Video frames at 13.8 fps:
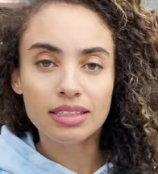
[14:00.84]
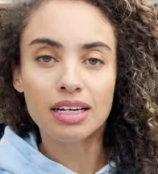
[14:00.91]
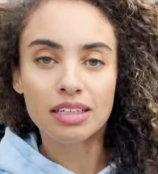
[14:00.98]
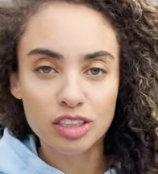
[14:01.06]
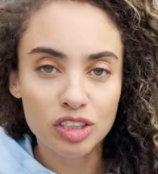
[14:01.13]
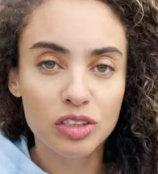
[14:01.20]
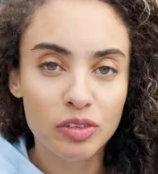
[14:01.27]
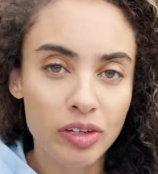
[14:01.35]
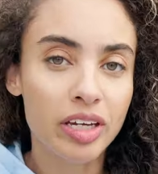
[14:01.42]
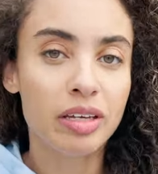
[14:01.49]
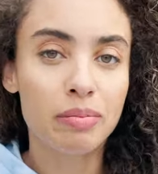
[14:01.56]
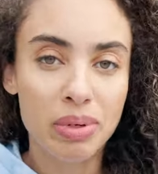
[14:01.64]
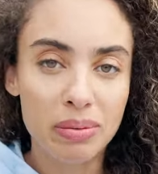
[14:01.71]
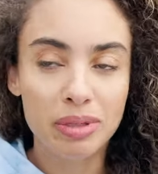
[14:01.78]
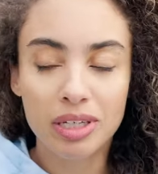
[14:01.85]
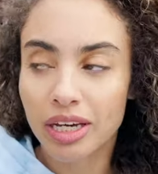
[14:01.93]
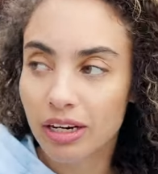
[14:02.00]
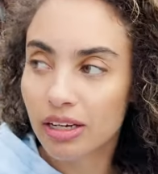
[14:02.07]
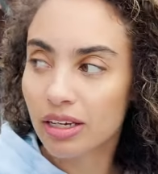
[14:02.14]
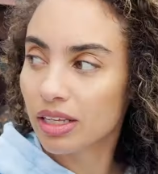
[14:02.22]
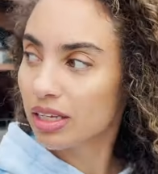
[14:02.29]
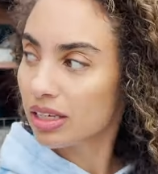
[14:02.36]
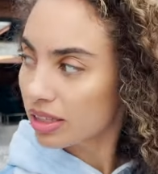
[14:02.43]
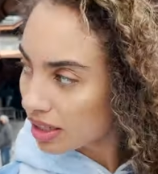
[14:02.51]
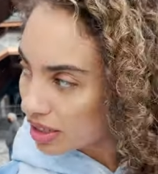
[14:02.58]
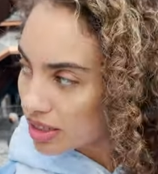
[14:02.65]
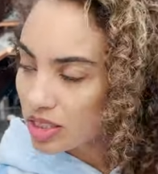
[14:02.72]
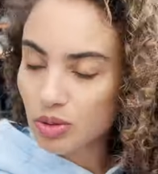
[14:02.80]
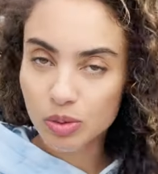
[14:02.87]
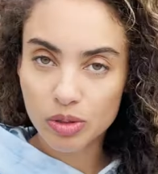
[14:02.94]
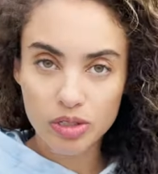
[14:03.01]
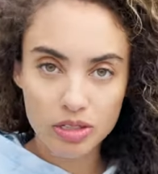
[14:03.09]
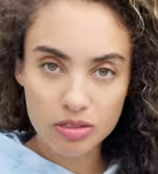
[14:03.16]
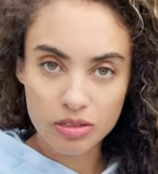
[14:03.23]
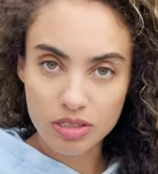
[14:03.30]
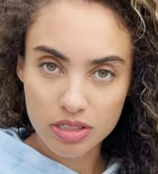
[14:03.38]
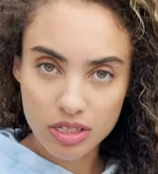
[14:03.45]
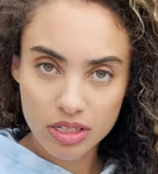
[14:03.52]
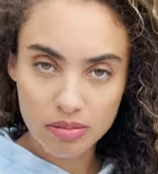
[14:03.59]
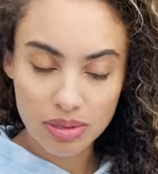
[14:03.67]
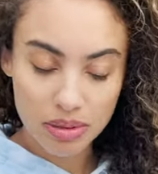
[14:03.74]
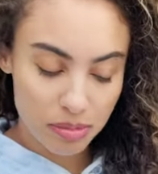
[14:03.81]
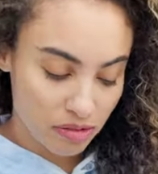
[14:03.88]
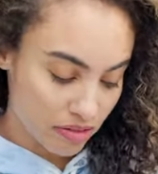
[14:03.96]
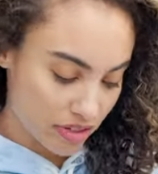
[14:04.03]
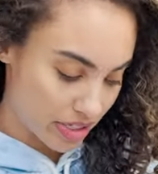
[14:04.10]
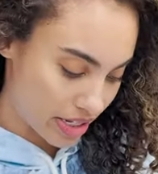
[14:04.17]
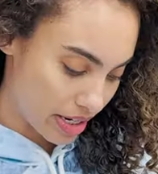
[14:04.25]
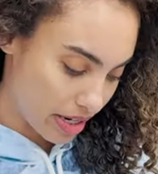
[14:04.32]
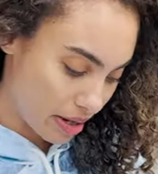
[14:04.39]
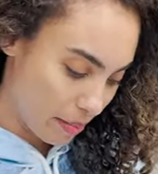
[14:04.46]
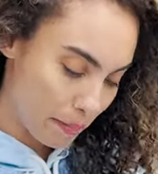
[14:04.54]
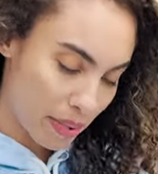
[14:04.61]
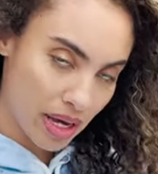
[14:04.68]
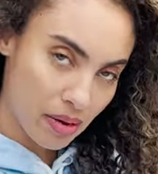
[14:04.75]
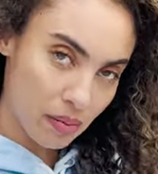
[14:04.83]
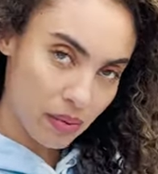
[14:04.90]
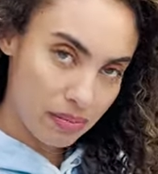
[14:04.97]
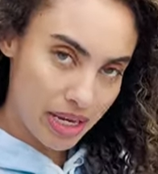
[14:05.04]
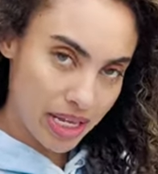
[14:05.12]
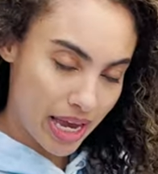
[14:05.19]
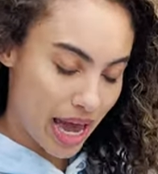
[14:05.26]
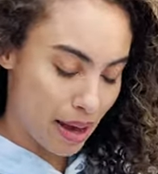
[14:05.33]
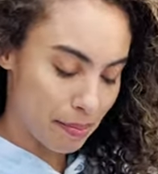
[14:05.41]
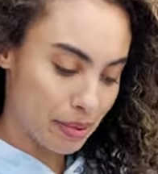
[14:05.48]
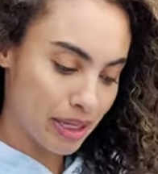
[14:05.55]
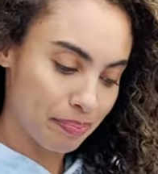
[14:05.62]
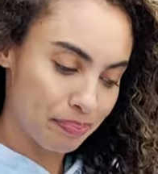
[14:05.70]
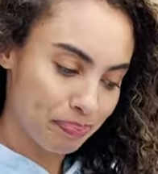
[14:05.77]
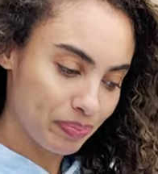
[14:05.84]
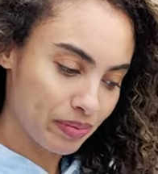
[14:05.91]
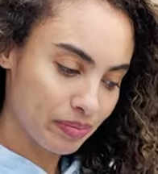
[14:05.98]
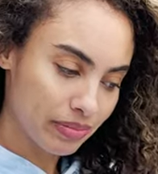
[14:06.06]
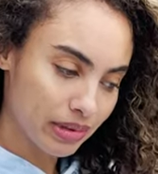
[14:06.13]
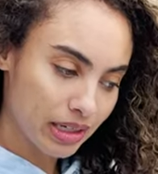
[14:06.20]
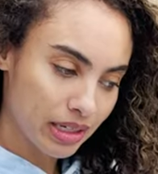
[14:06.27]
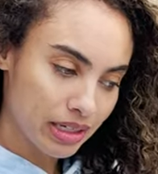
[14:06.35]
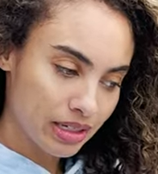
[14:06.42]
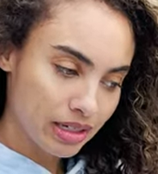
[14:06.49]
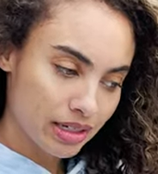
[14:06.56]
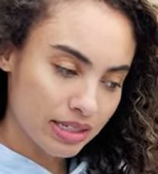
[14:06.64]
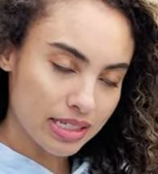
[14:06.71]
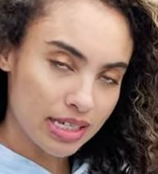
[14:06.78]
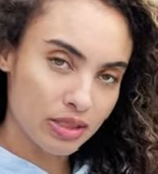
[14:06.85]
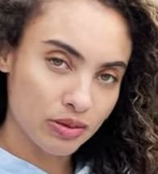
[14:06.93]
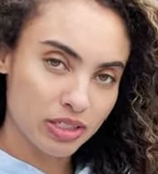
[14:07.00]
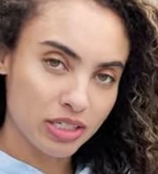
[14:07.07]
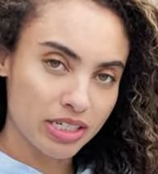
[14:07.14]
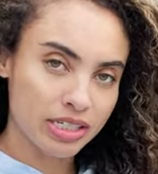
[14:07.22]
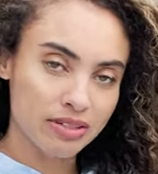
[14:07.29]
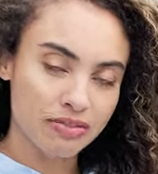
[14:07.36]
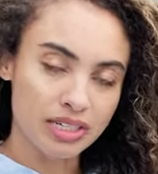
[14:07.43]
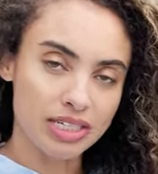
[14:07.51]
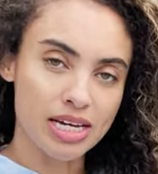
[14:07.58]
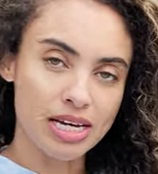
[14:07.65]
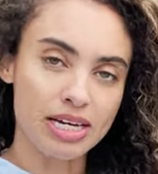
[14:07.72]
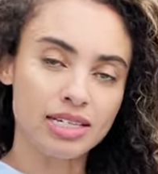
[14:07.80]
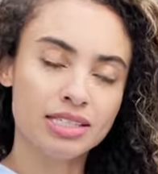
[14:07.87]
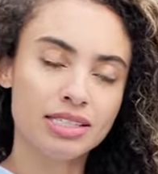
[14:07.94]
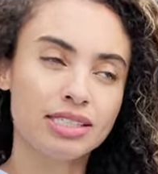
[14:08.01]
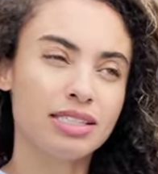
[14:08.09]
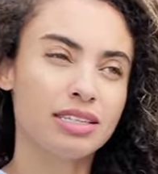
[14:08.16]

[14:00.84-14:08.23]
sucks shooting in a public area like this where there's a ton of people visiting, but we made it happen because that's what Shade TV does.